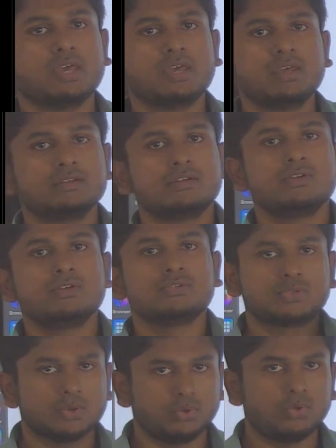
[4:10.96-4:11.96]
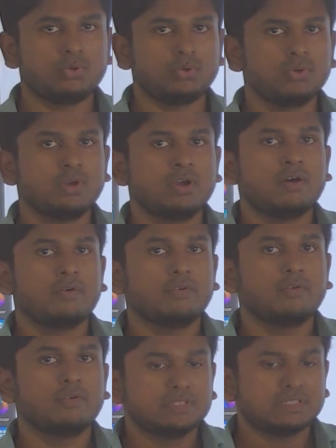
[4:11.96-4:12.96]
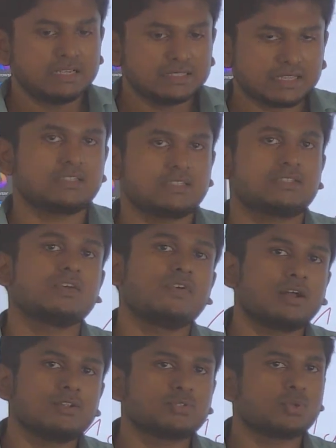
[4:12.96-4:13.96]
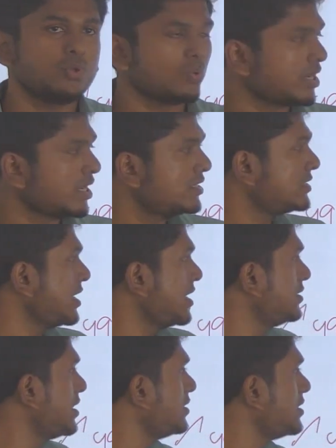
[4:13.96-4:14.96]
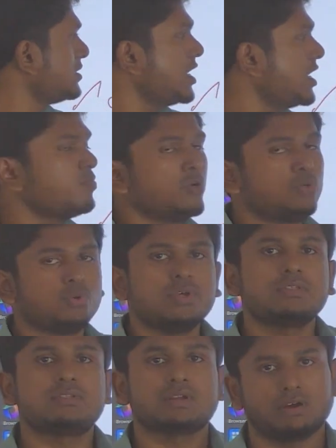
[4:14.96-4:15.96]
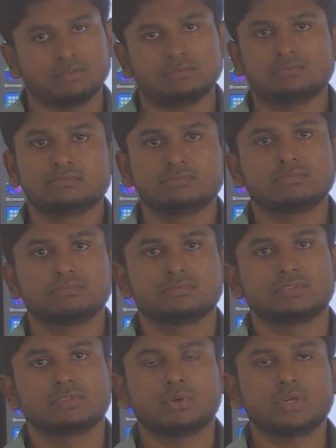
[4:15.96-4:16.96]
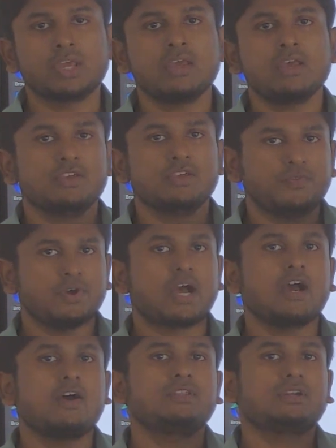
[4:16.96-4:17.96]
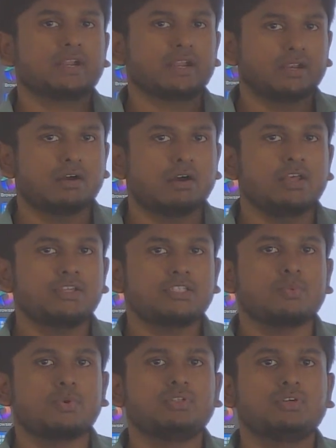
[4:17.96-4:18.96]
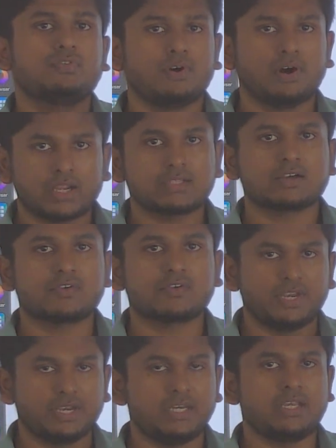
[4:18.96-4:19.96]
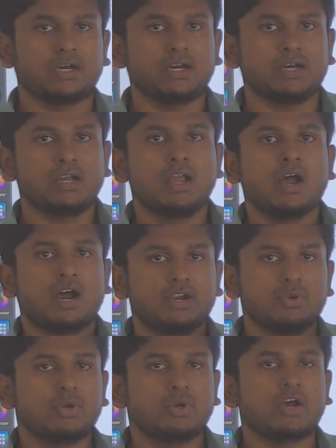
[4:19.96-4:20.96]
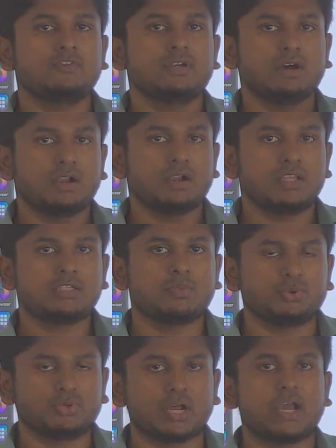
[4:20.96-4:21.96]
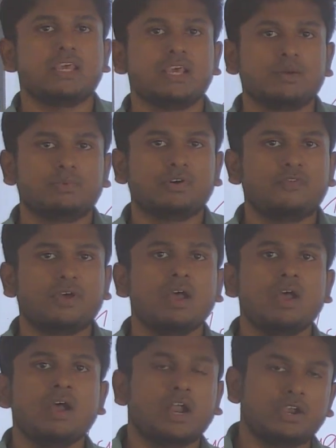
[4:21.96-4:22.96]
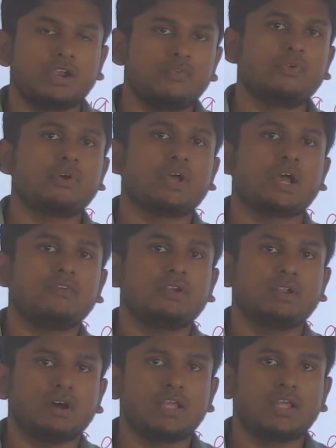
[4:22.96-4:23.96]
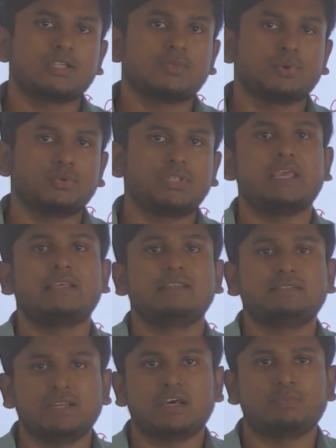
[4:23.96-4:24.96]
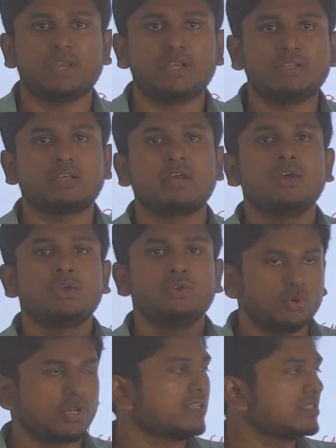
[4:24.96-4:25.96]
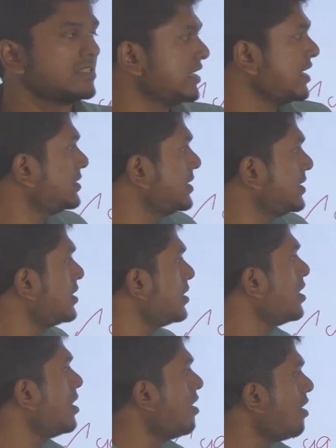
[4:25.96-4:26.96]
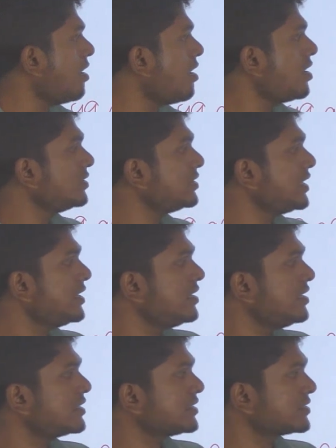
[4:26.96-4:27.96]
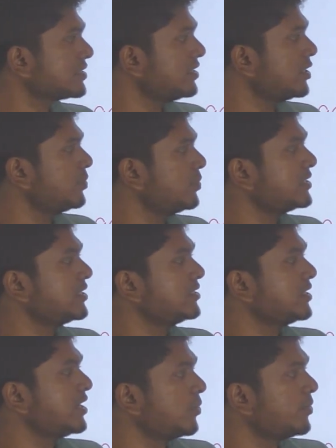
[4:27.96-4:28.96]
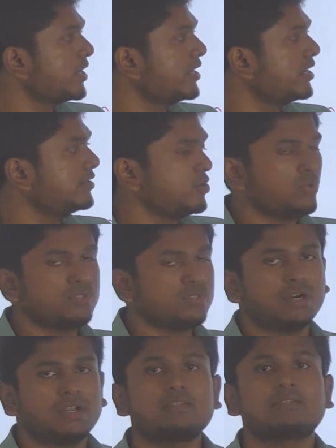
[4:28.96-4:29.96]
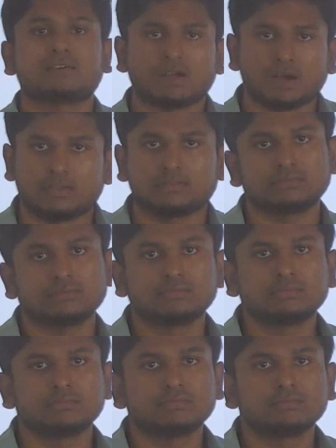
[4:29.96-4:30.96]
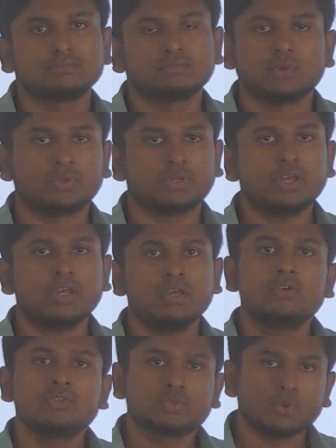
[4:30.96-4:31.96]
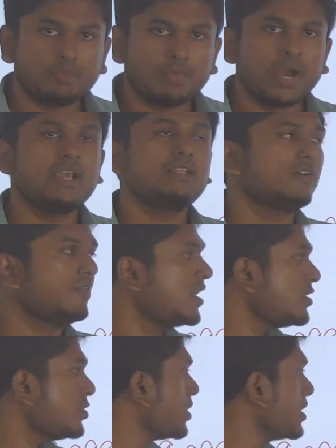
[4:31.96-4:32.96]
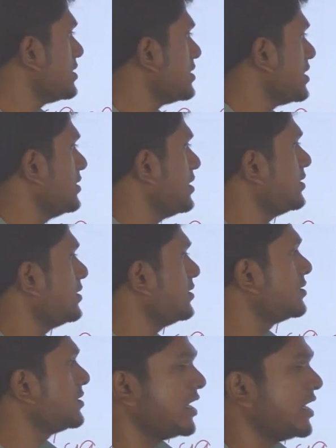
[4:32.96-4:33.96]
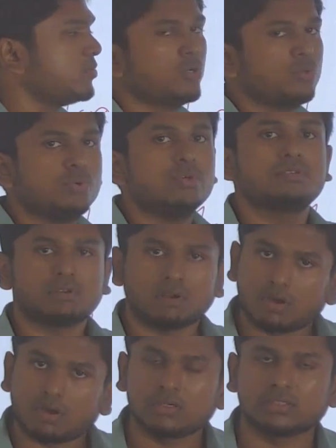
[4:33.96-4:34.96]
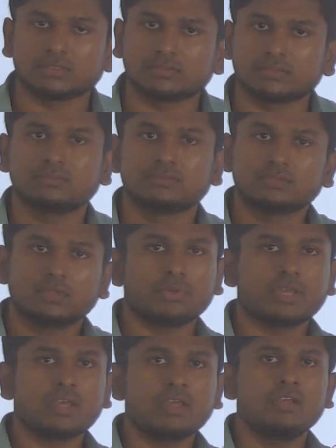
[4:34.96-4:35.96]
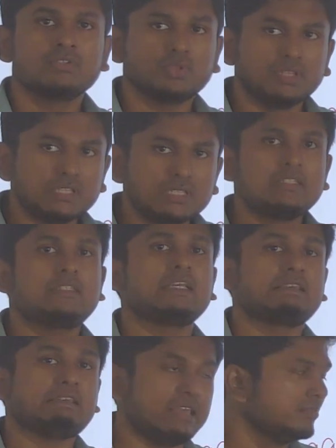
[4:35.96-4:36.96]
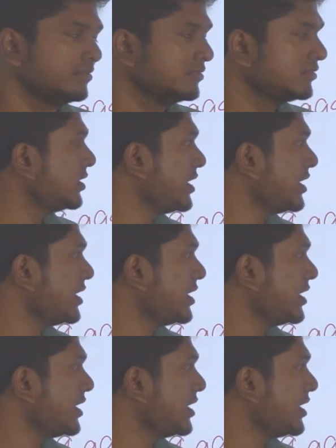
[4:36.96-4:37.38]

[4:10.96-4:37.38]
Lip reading: Okay, so in such a way also you can say that the statement 2 is wrong. Okay, if you have the knowledge about the forex of India, and you have the knowledge about the IMF, and if you have the knowledge about the SDR, means you can say that all the India's external debt is denominated in the US dollar is wrong. Okay, so by the way, you can say that the statement 2 is wrong. Okay, so this is the key.